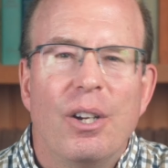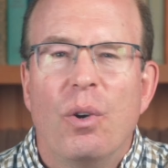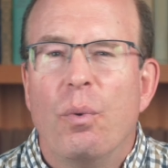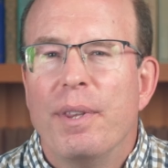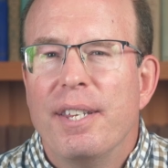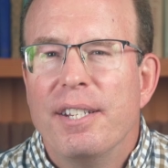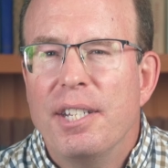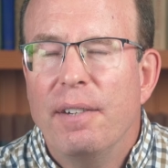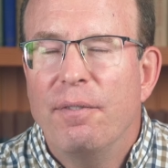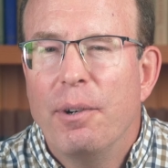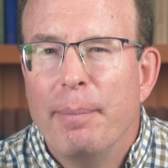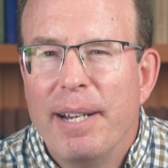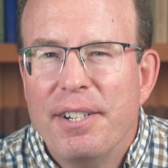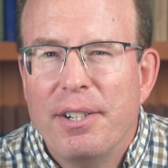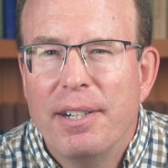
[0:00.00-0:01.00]
With this
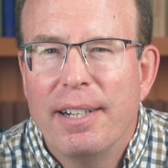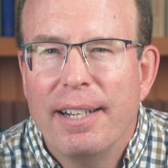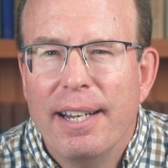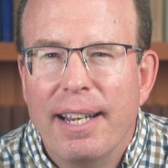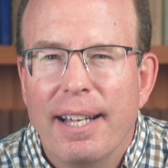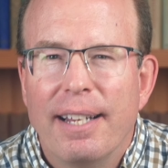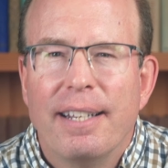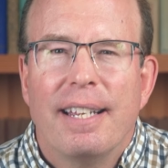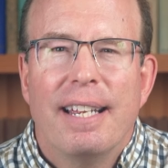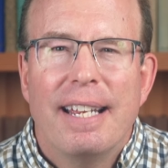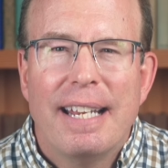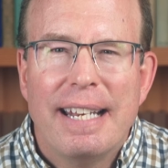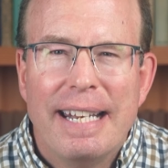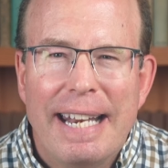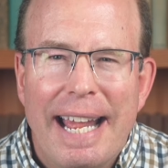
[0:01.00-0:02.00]
information in hand,
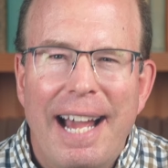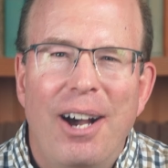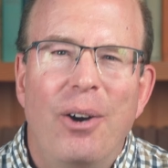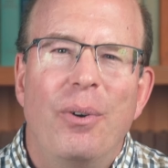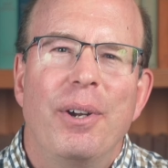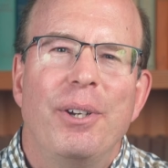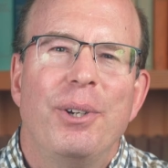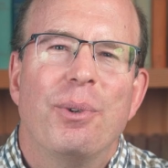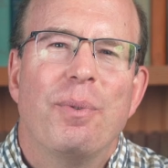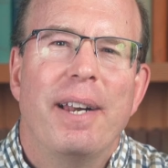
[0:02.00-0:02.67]
Now you're